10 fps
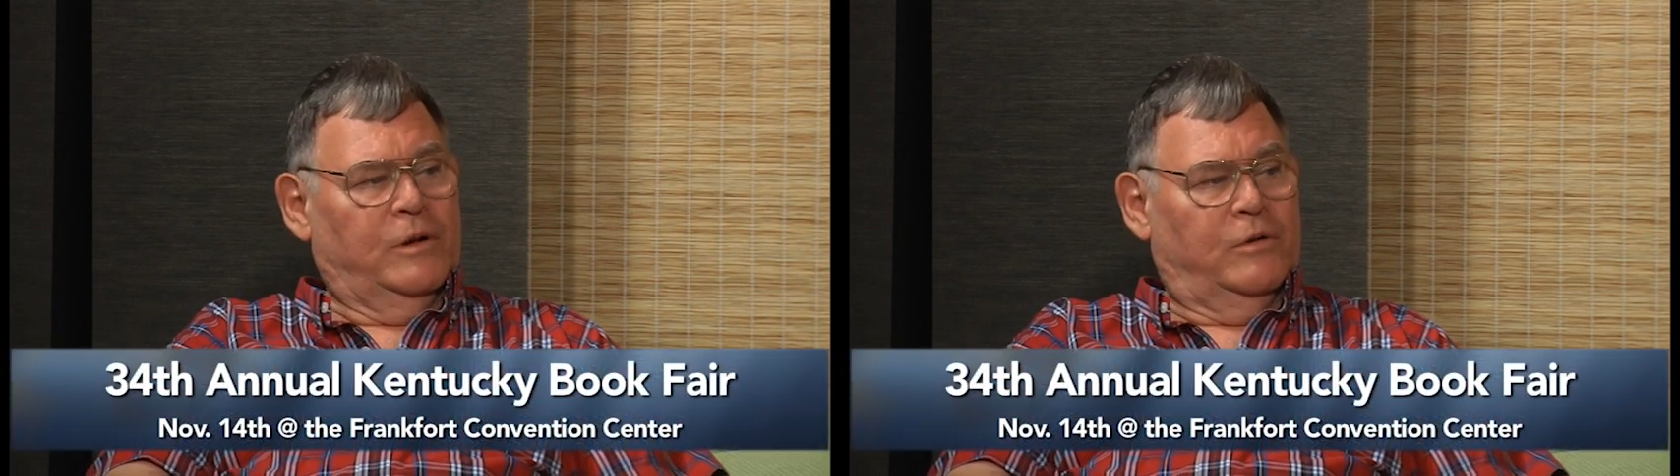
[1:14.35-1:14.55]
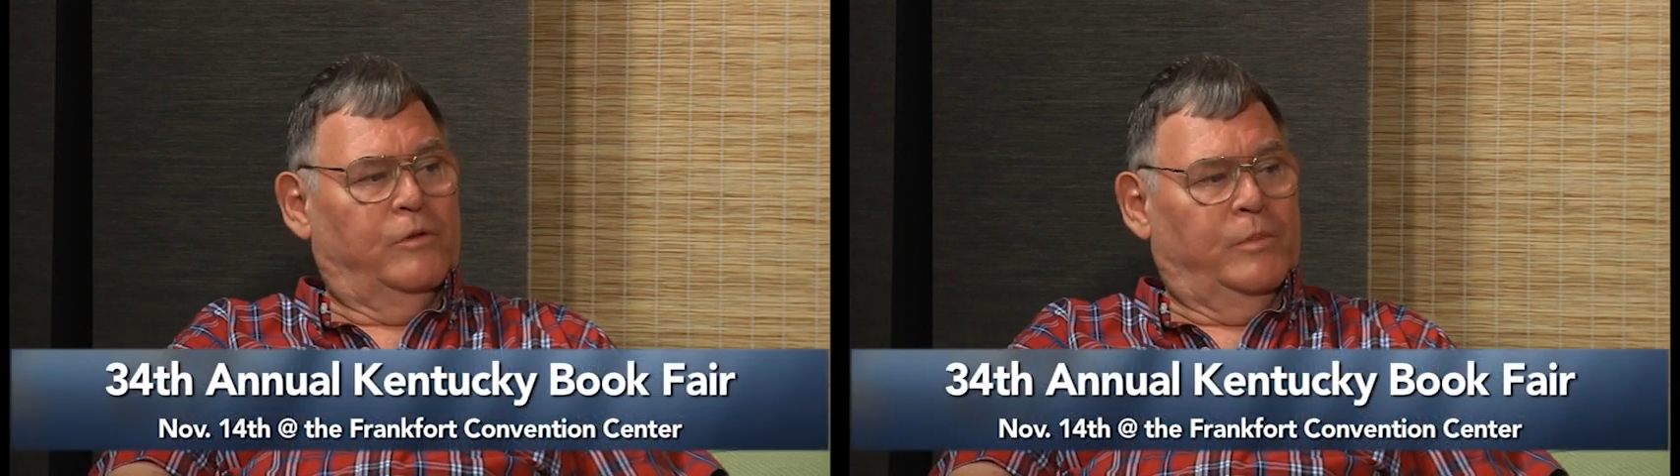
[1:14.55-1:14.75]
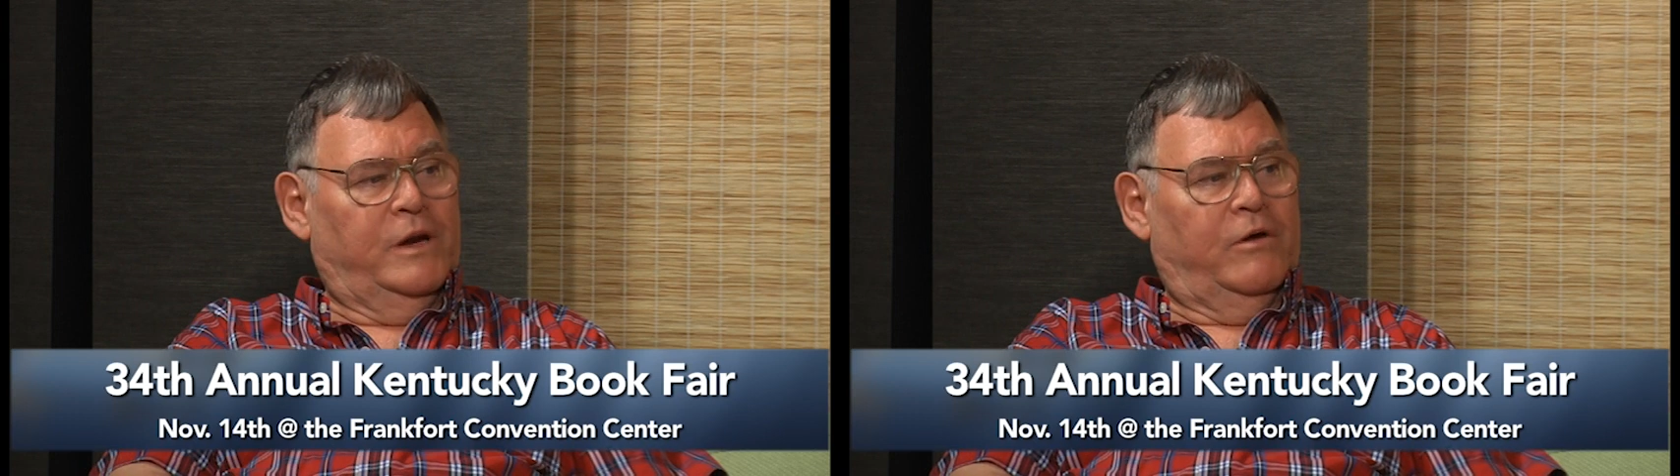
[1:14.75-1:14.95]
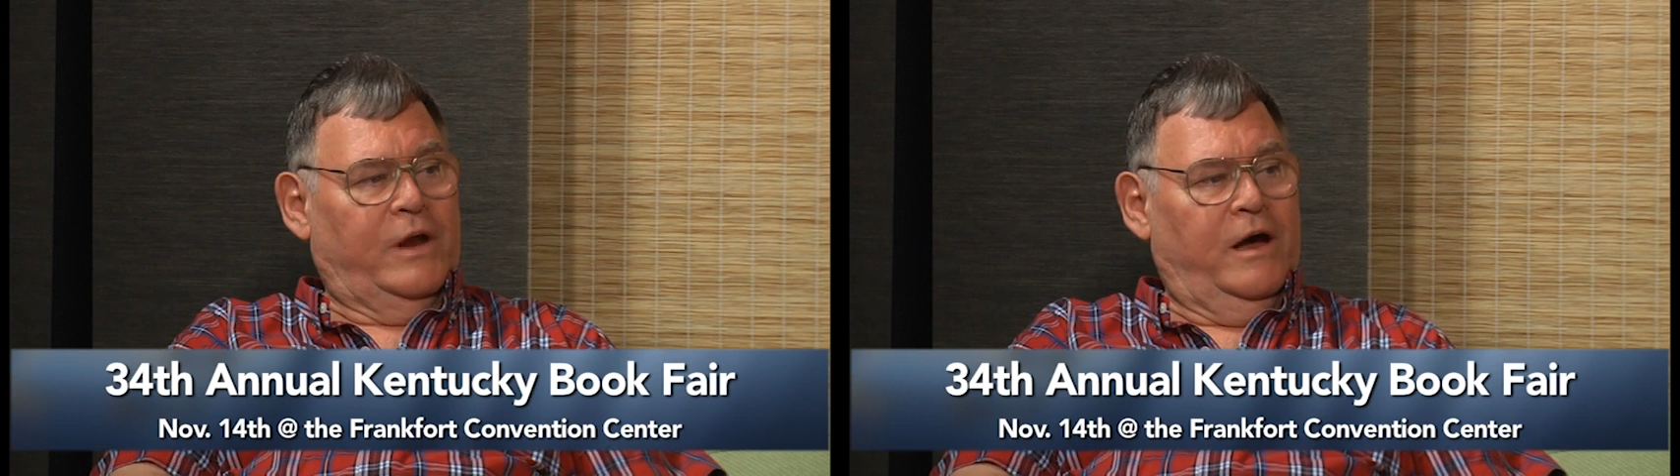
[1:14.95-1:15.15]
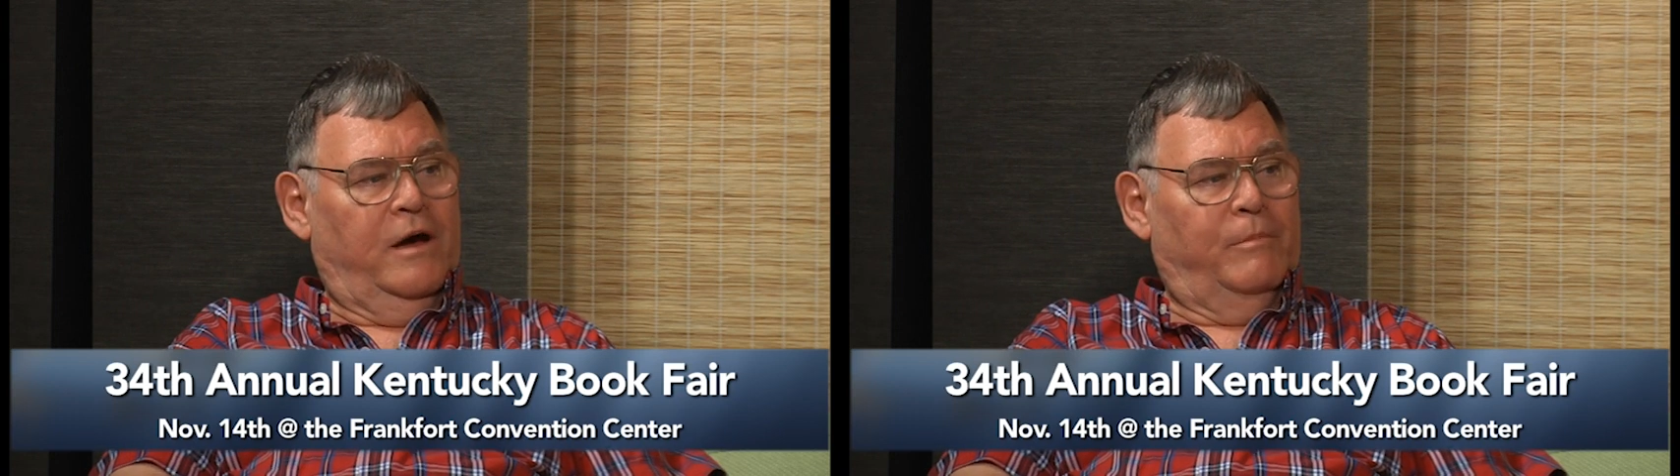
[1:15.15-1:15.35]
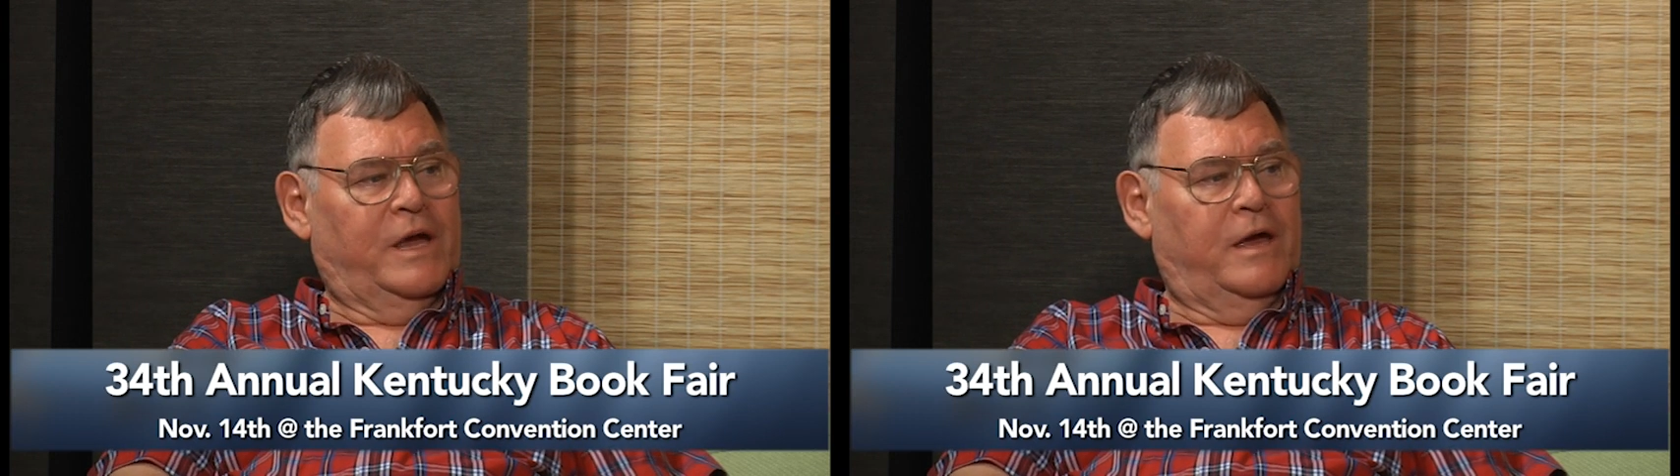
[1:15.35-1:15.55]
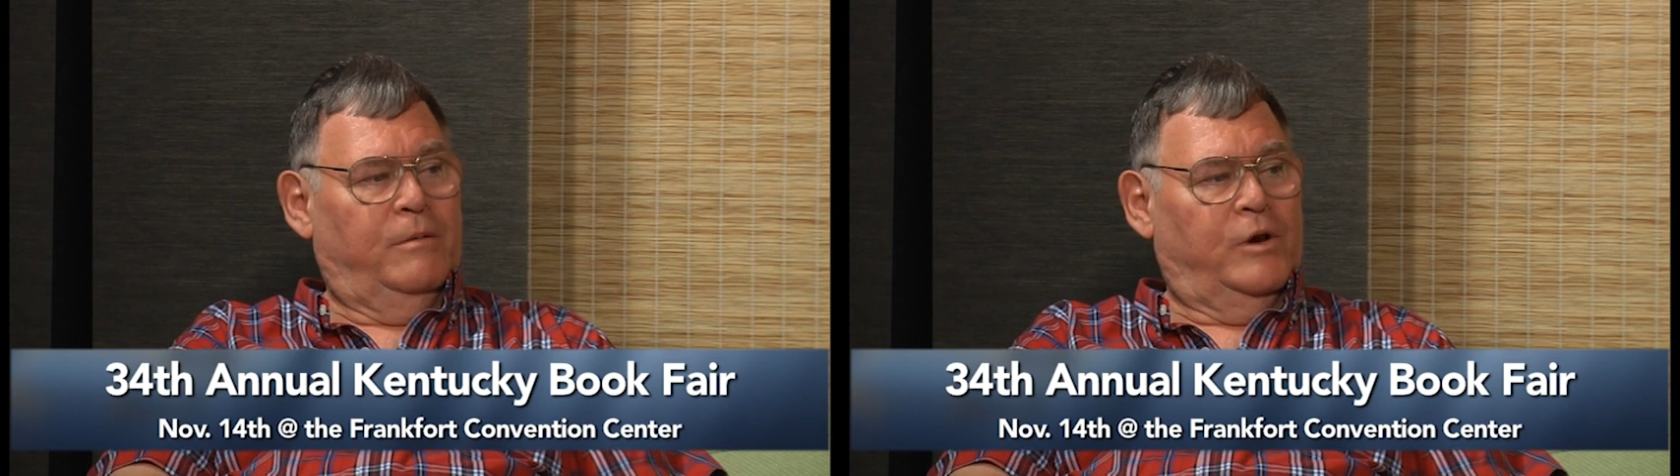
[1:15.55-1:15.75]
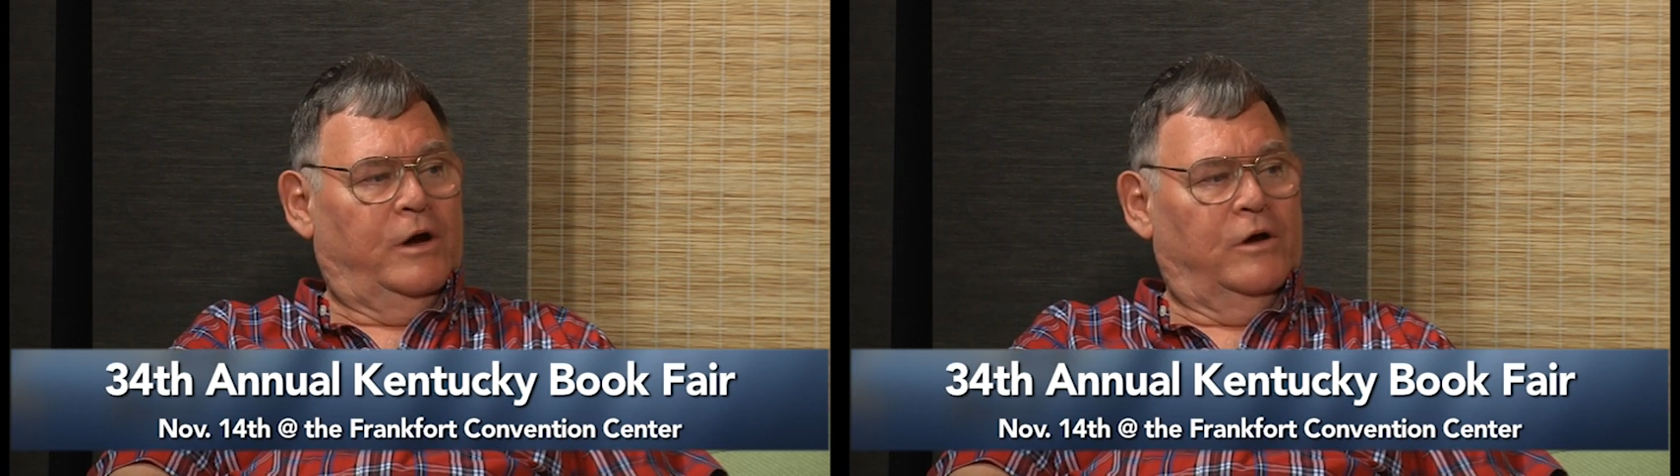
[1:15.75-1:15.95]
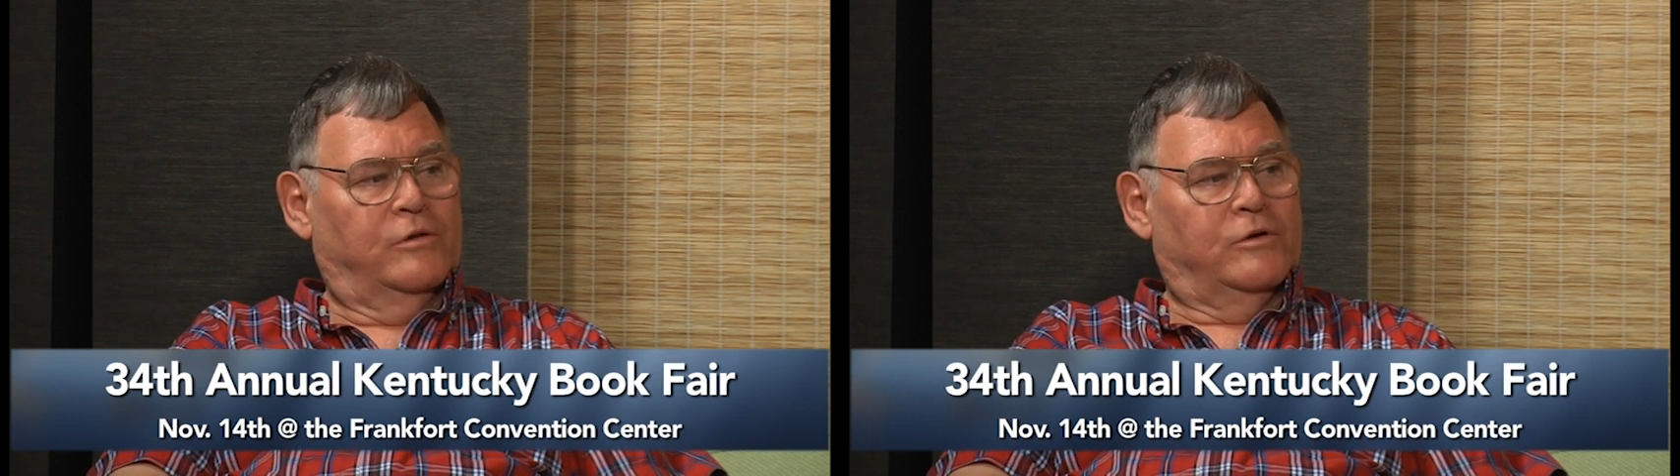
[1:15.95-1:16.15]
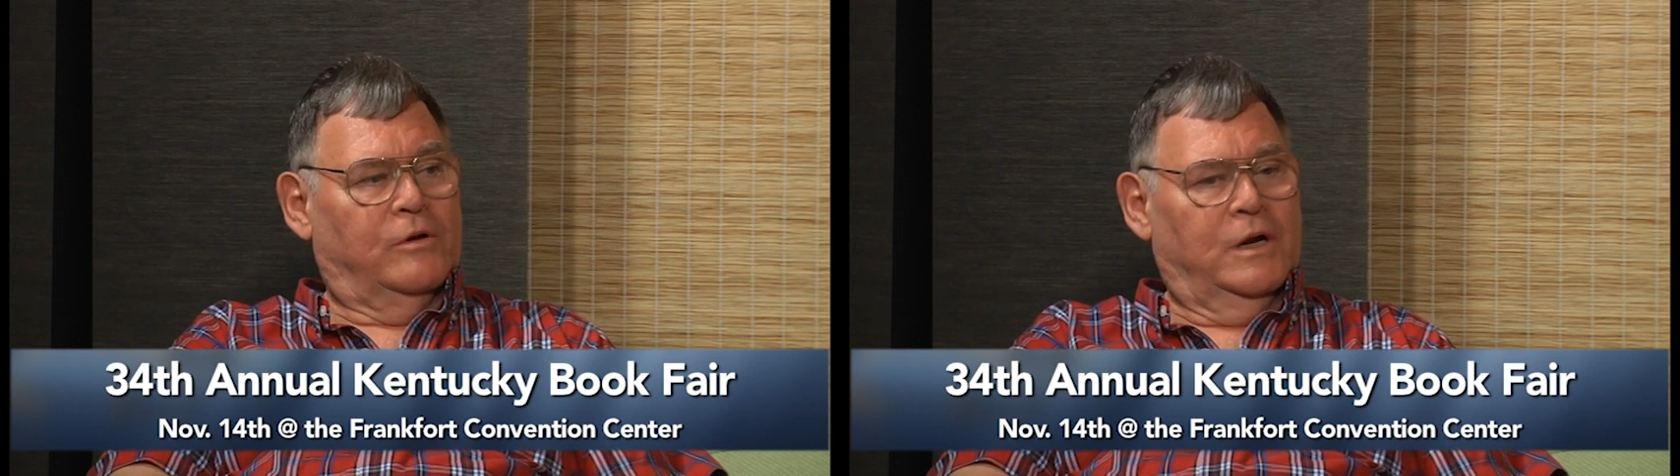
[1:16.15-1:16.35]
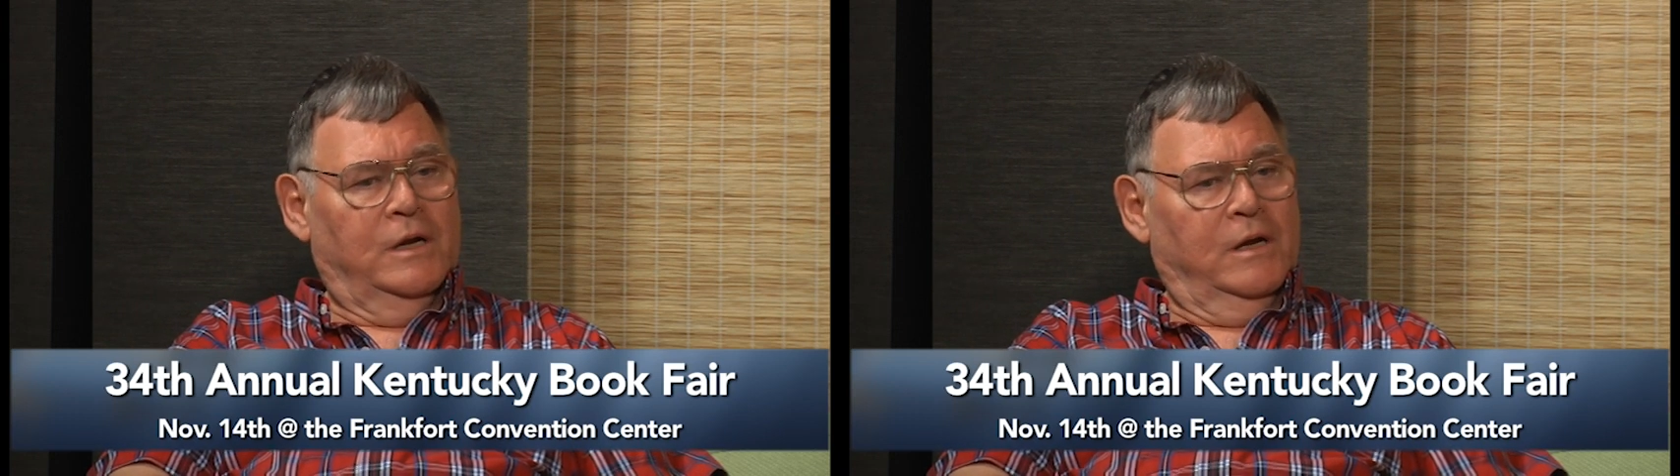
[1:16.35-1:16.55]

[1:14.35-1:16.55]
a little bit on how I became an author.